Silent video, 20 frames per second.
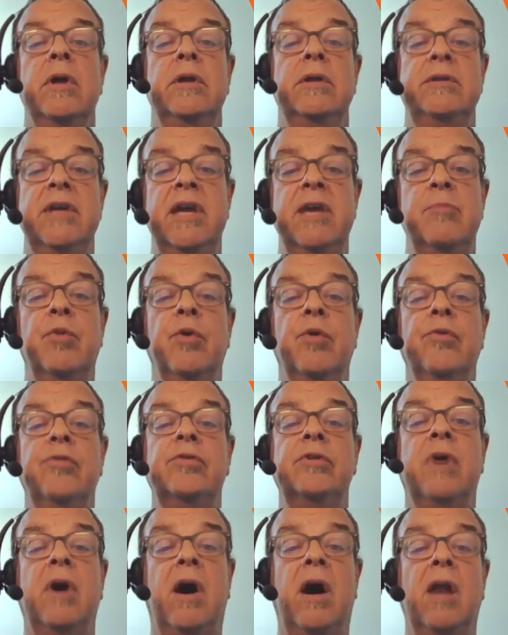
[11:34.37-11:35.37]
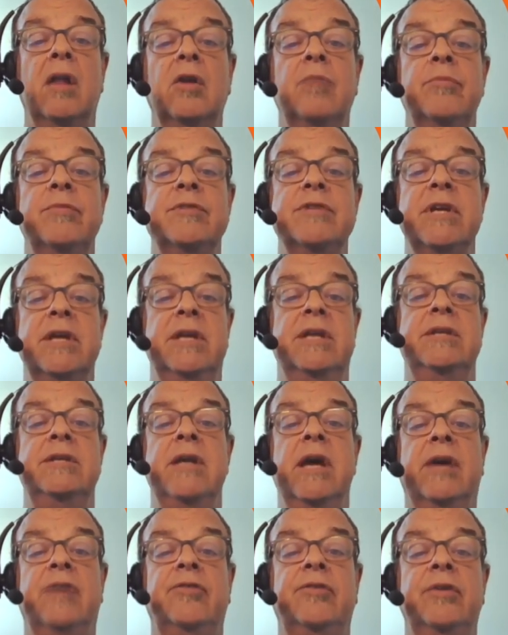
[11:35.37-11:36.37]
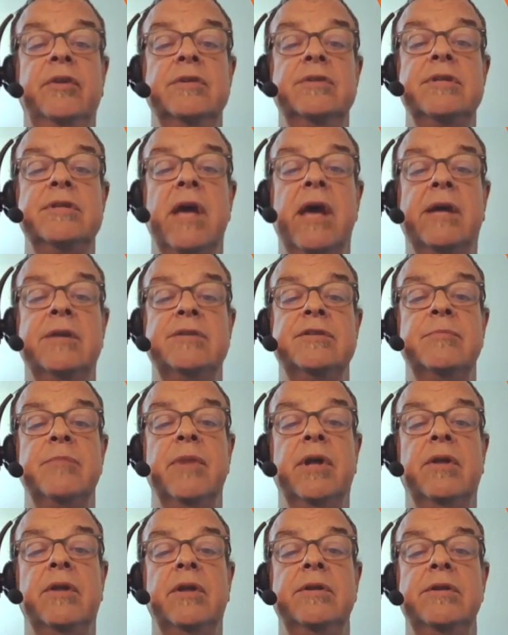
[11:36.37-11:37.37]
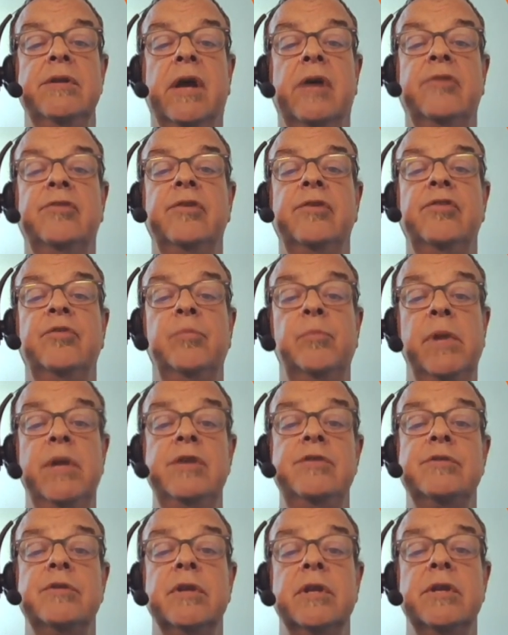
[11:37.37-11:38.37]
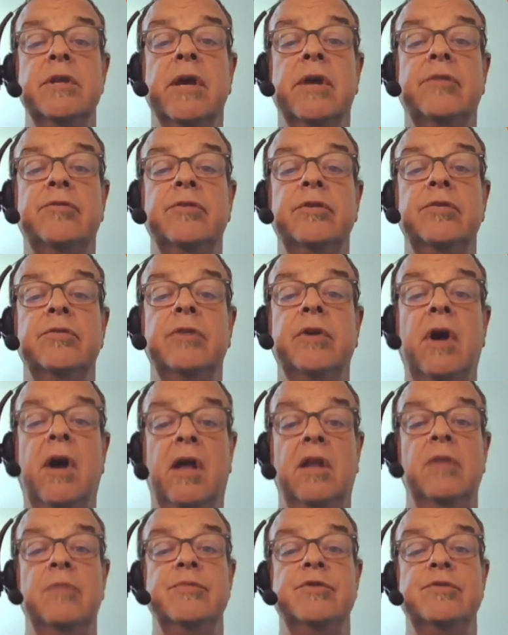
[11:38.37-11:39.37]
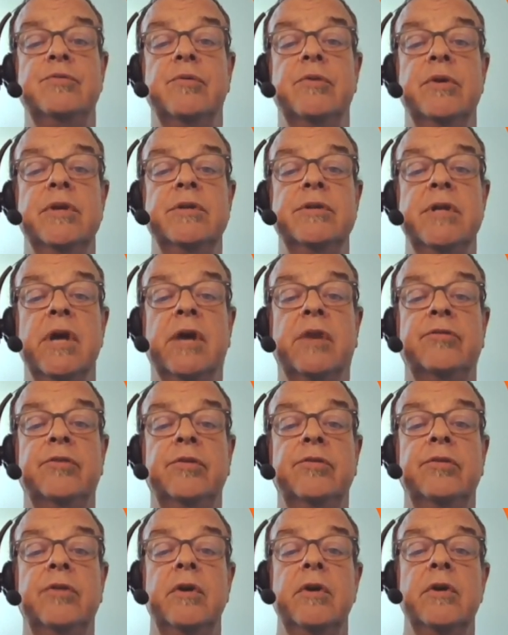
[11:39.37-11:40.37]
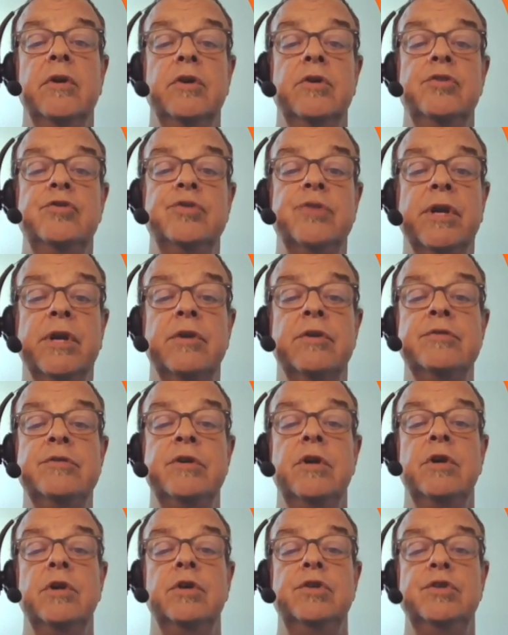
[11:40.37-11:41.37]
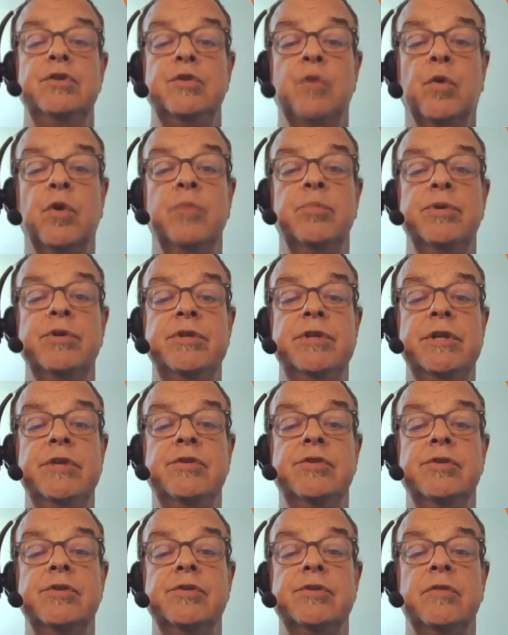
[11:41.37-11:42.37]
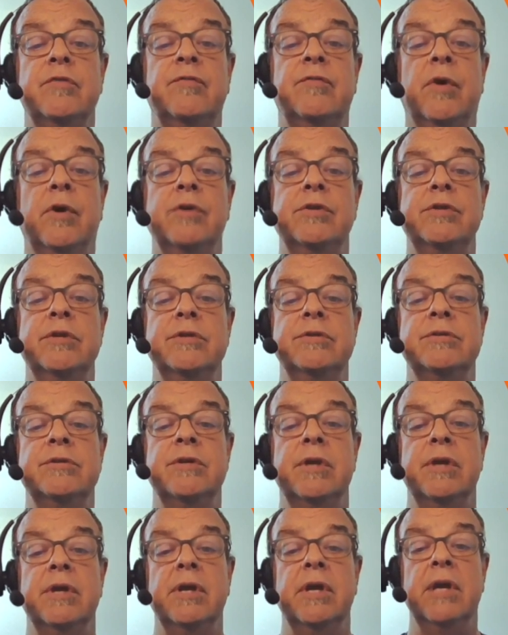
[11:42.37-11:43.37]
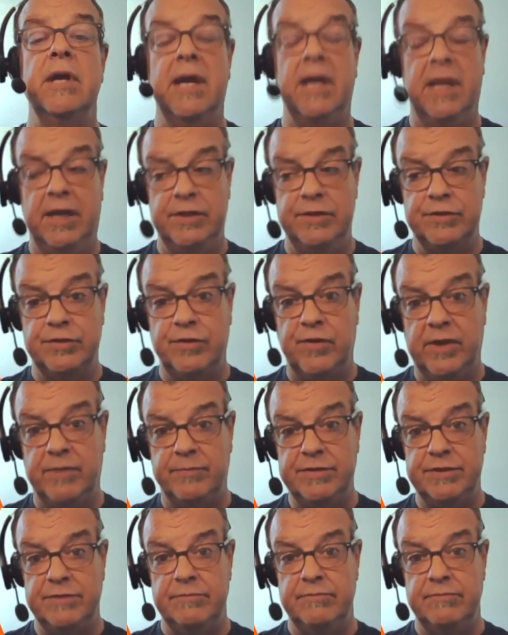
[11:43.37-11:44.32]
tables, columns, indexes, XML indexes, spatial indexes, column store indexes, triggers, stored procedures, functions, and scripts,